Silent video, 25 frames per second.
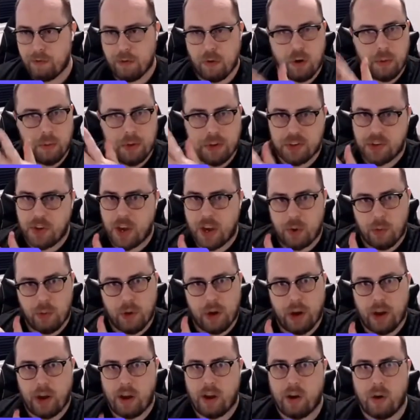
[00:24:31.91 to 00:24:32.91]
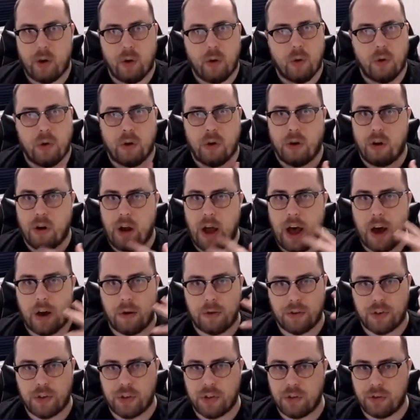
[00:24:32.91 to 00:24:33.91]
perform a segue
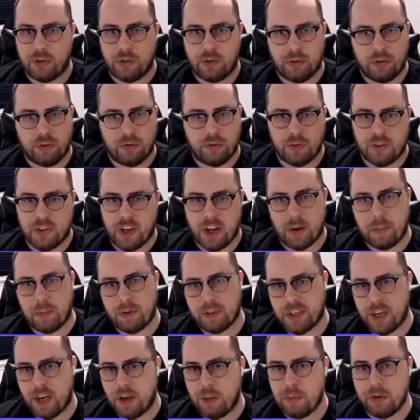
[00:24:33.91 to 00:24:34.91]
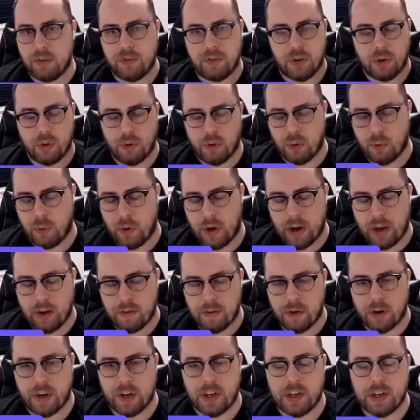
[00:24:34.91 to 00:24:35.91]
or how to set up a table view or
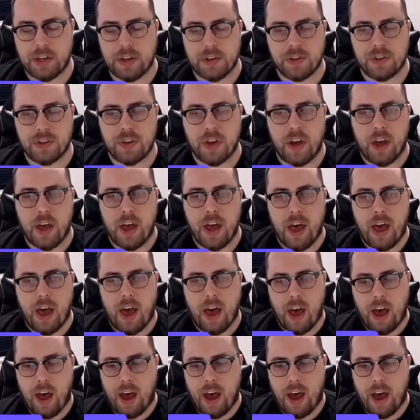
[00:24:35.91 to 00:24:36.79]
whatever it is.